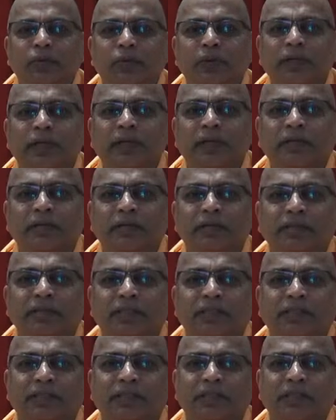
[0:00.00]
We cannot
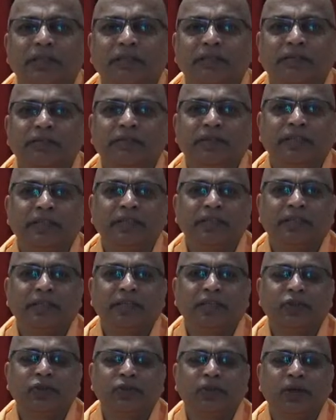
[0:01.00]
just live a very
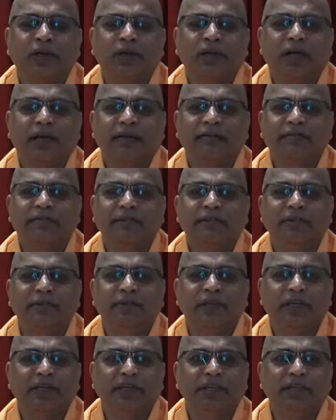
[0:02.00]
casual life
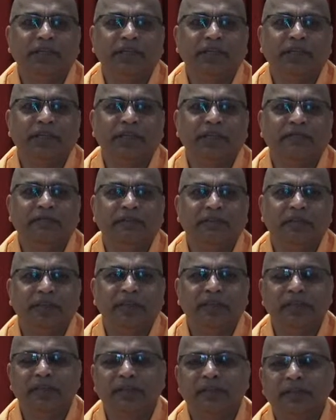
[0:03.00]
doing anything and
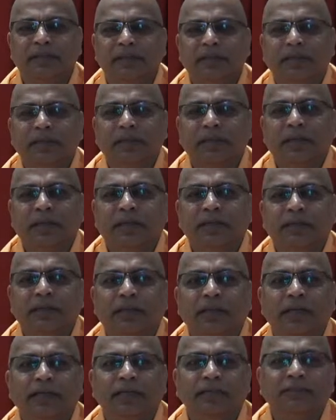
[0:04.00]
everything and
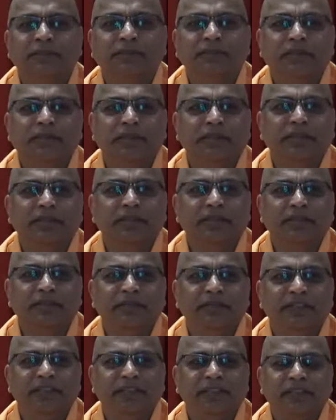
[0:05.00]
then sit in the
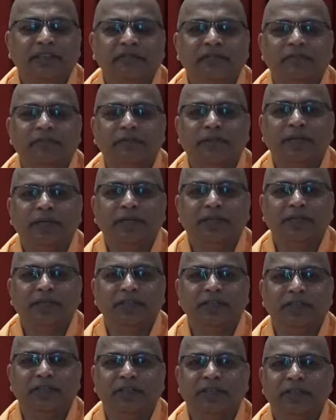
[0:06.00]
evening for
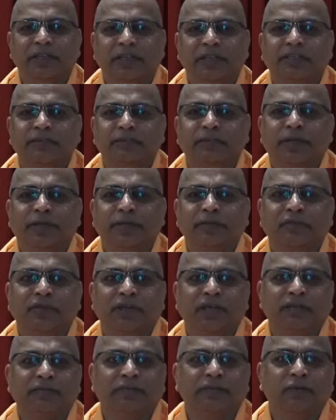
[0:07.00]
meditation and expect to
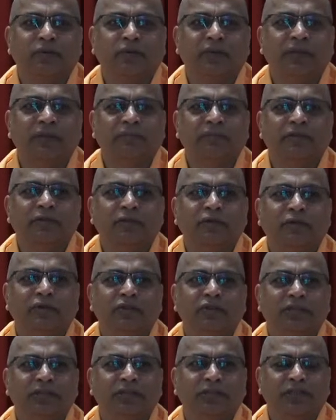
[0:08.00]
have wonderful
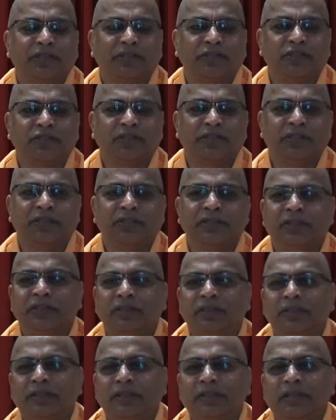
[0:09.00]
concentration
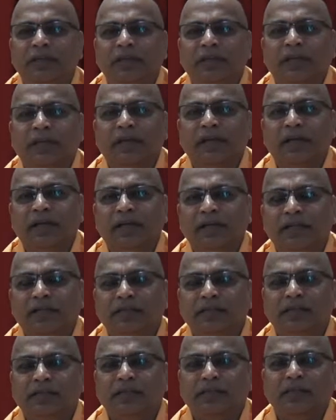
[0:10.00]

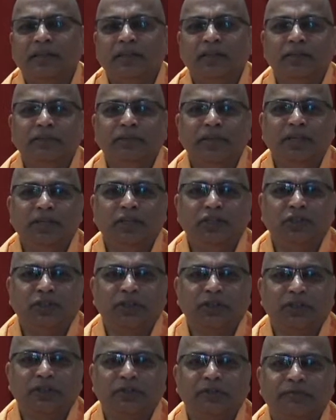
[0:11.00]
and
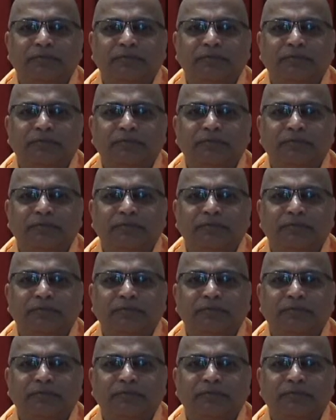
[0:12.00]
illumination.